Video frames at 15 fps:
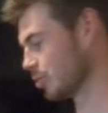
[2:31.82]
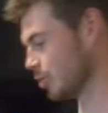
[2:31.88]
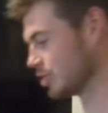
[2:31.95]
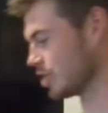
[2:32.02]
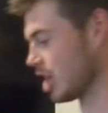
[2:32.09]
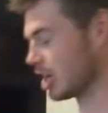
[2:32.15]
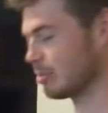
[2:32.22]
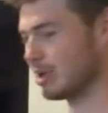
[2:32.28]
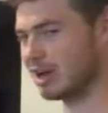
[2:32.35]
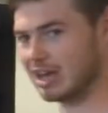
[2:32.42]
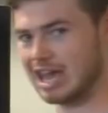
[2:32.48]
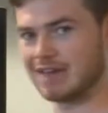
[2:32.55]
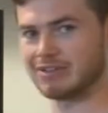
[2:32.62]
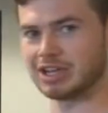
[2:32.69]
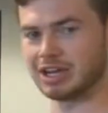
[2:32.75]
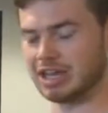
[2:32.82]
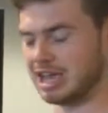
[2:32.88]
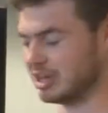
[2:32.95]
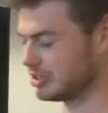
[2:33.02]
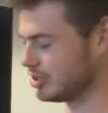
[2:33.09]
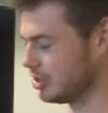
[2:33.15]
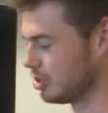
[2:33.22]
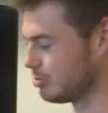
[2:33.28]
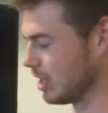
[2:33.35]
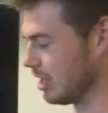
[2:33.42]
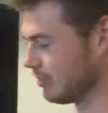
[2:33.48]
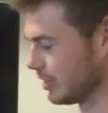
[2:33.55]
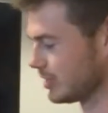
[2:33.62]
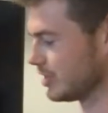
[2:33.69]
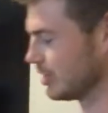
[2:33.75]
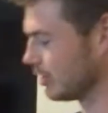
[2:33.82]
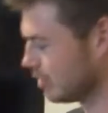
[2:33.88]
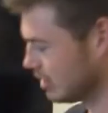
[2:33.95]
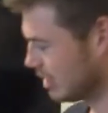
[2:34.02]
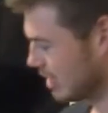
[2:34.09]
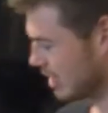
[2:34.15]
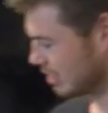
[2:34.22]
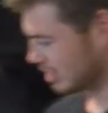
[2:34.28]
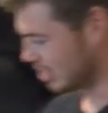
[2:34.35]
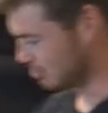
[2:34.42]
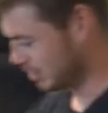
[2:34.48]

When we talk about having an anterior pelvic tilt, that